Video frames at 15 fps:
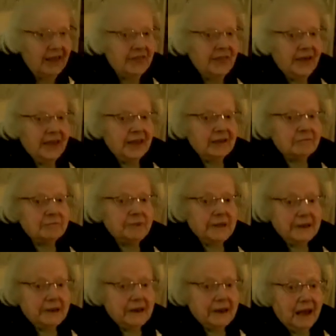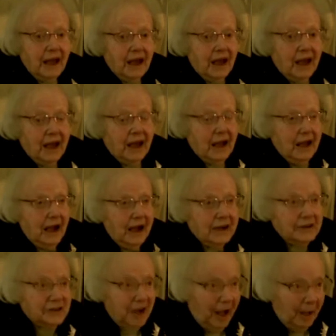They had been
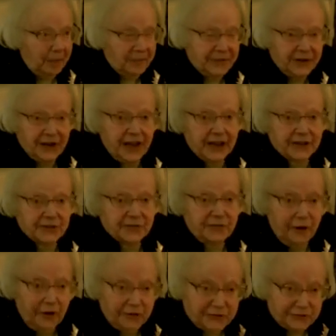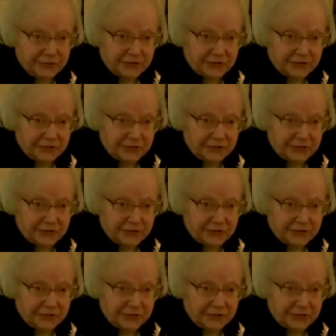adopted as foster